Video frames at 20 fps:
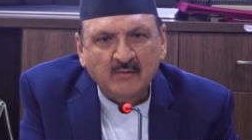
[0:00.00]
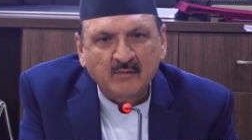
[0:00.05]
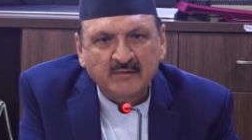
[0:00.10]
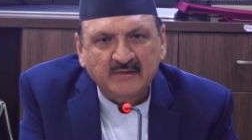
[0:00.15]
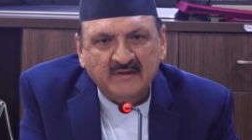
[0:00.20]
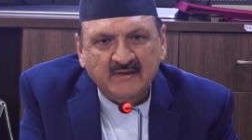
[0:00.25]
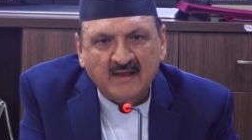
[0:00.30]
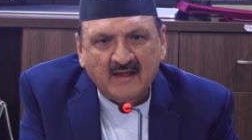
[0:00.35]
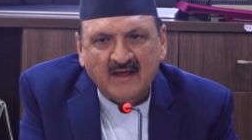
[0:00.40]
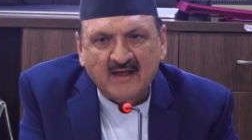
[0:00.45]

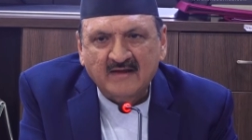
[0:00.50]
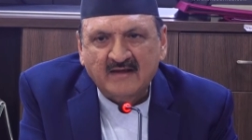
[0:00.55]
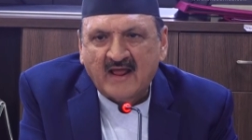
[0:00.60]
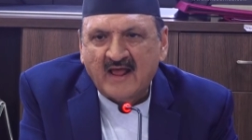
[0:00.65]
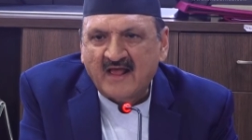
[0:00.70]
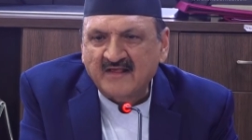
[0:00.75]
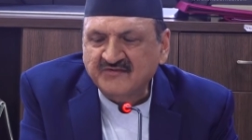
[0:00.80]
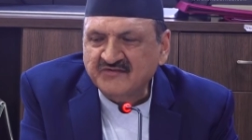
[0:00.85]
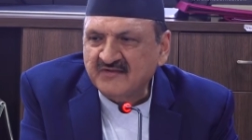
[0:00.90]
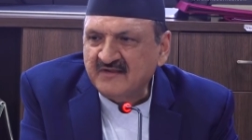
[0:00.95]
we are
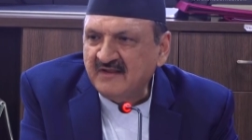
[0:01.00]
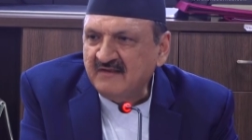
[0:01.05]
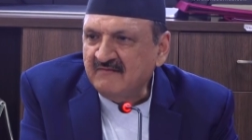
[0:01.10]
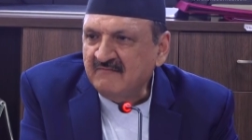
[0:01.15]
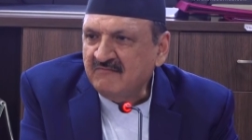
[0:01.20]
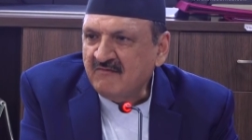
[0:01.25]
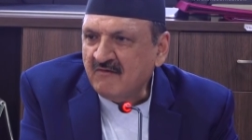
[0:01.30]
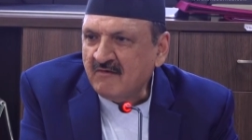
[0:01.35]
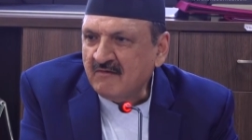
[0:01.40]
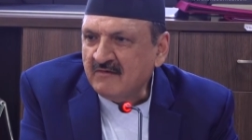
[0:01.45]

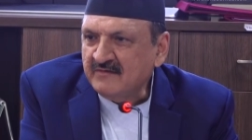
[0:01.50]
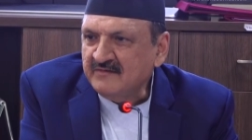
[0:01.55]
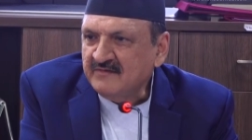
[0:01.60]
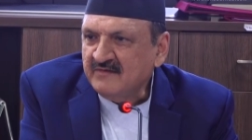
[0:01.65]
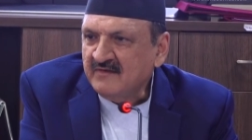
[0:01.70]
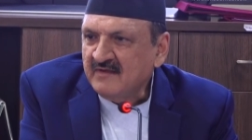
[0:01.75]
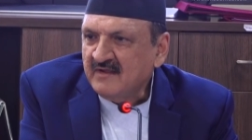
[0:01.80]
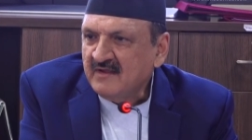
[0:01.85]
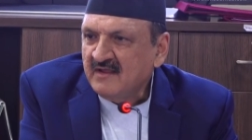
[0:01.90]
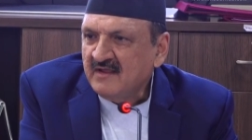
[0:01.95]
asking for
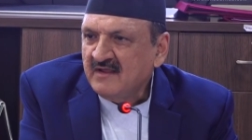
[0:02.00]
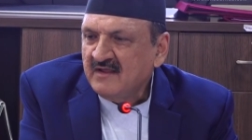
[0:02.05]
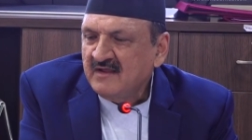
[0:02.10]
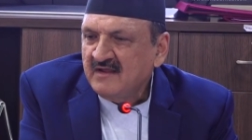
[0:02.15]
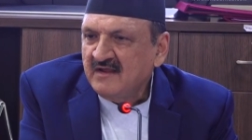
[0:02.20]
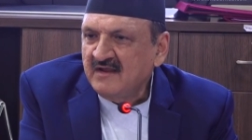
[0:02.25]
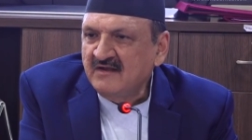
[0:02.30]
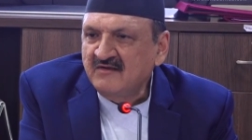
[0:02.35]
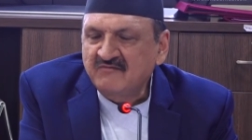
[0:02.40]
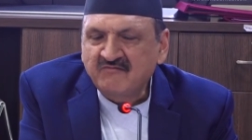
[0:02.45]

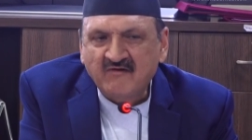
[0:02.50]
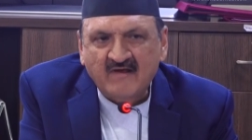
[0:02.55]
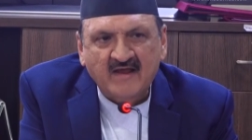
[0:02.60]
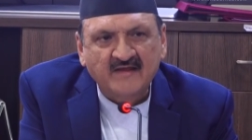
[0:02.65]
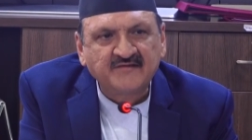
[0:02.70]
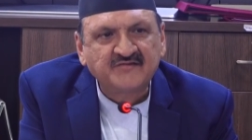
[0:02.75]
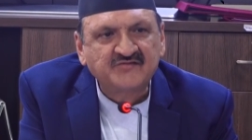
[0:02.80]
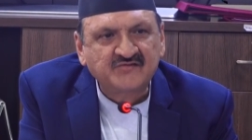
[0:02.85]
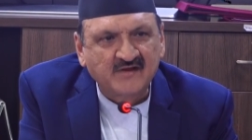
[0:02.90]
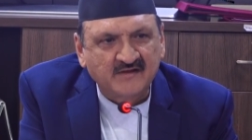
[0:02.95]

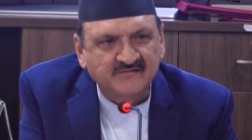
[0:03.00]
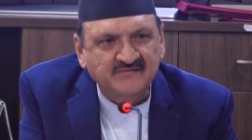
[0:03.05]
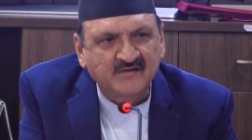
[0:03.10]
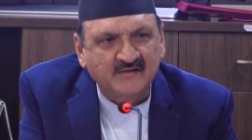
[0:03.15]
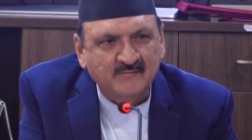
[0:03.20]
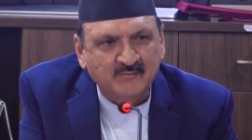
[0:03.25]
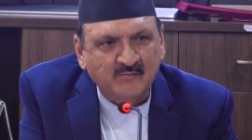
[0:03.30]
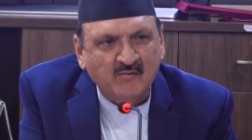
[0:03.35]
infrastructure